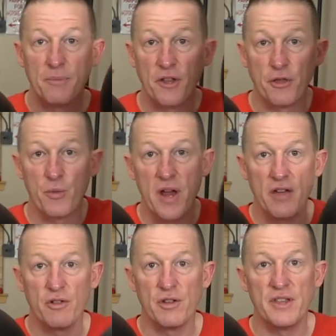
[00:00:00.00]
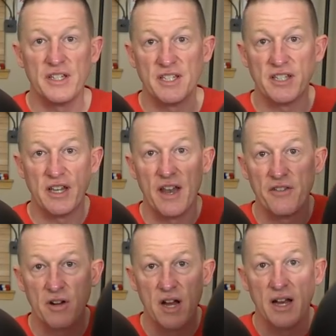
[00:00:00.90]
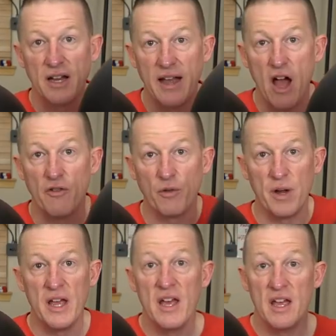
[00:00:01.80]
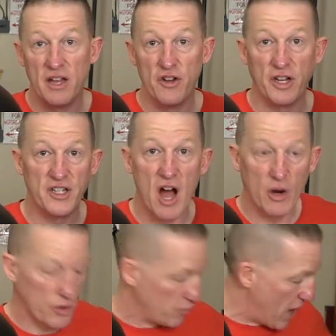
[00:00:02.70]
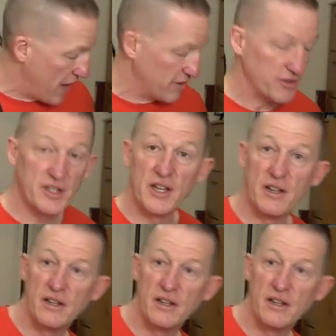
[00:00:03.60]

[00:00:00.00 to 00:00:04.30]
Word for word: up to three other of these. This is another Cavalry, and you can talk with riders.